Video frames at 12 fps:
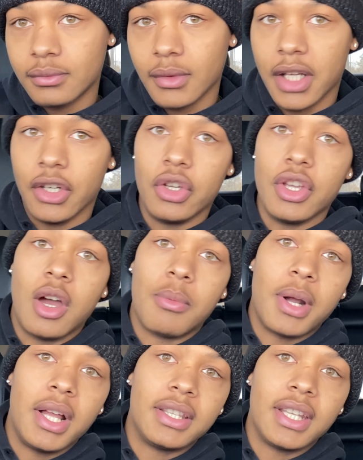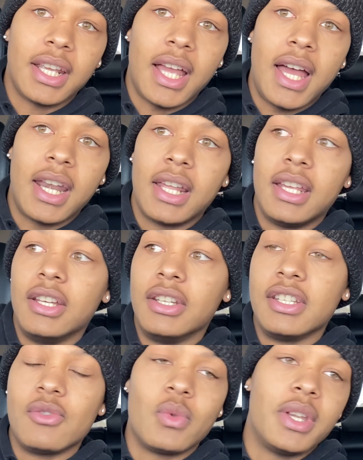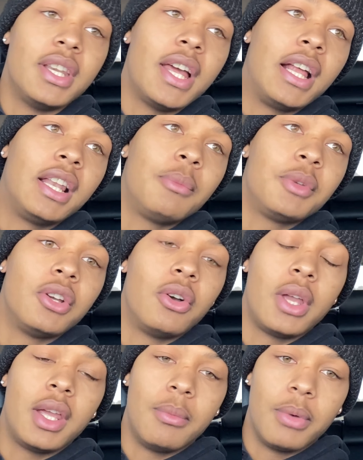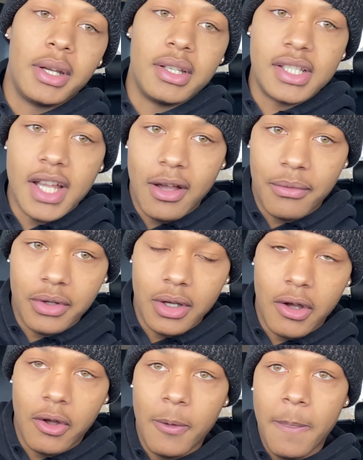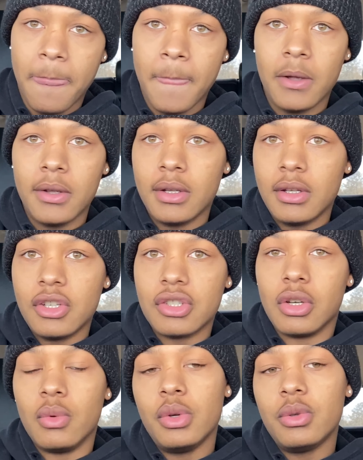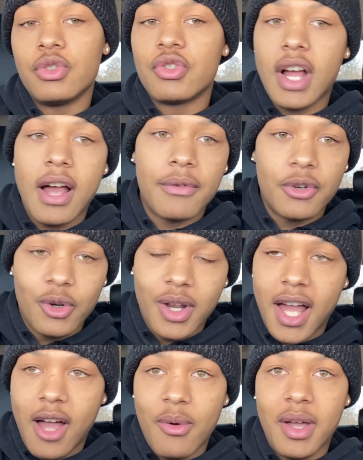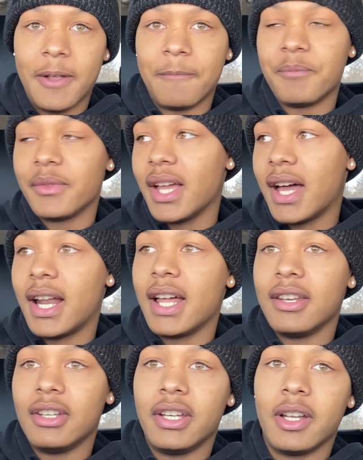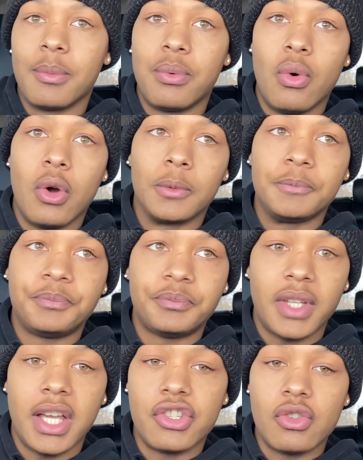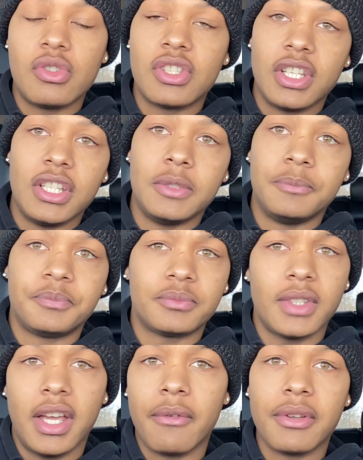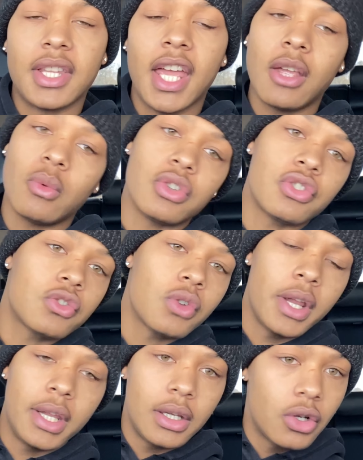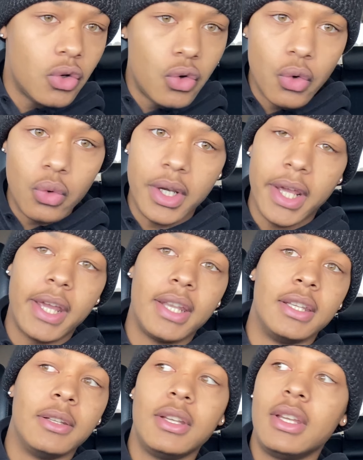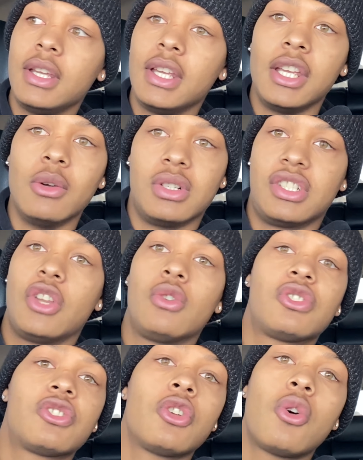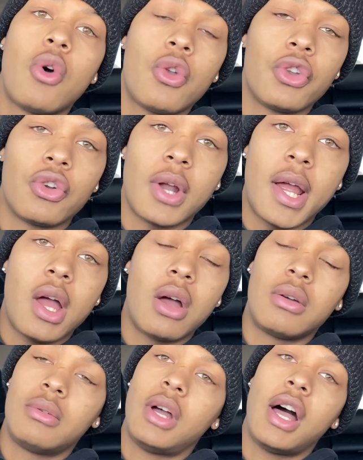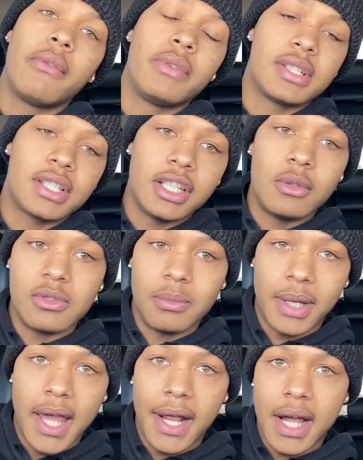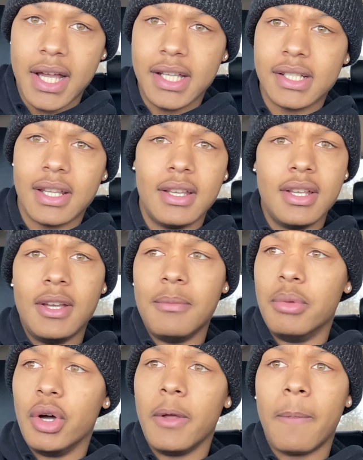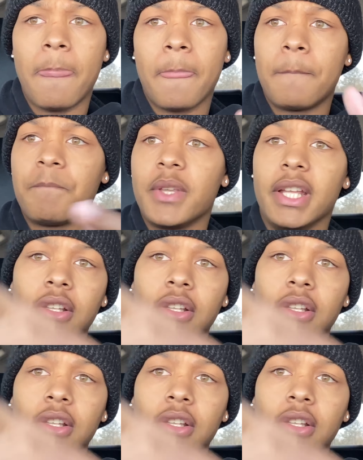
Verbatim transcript: I know y'all probably thinking how the hell this went down. Let me go ahead and break this down for y'all. So we was driving on the highway, got out the airport. As you seen, everything was straight, cool, dandy. It was no snow on the ground. Obviously, it was black ice, but it